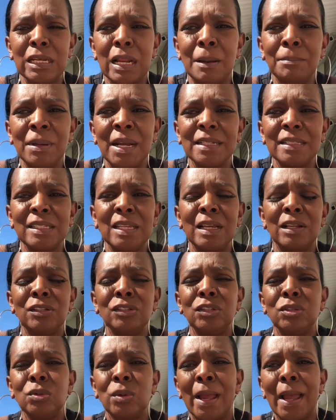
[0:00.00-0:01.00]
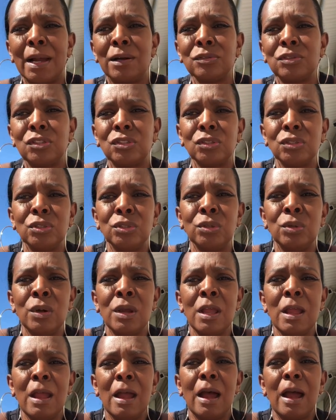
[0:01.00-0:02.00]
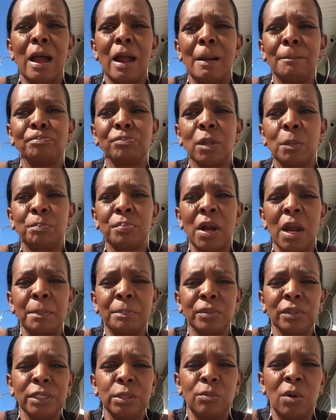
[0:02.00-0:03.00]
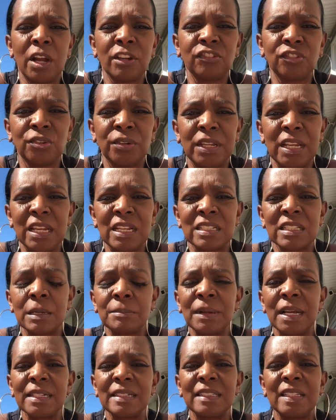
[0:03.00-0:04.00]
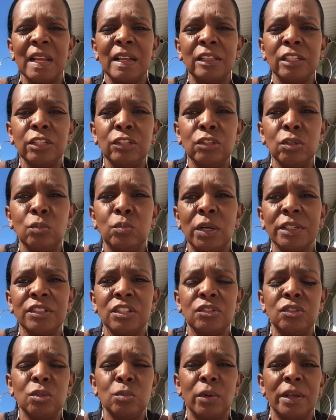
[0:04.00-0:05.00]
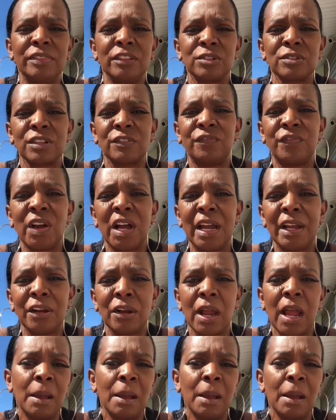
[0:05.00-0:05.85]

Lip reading: I'm not telling you how to properly wash your hands. I'm not telling you what to do when there's a fire.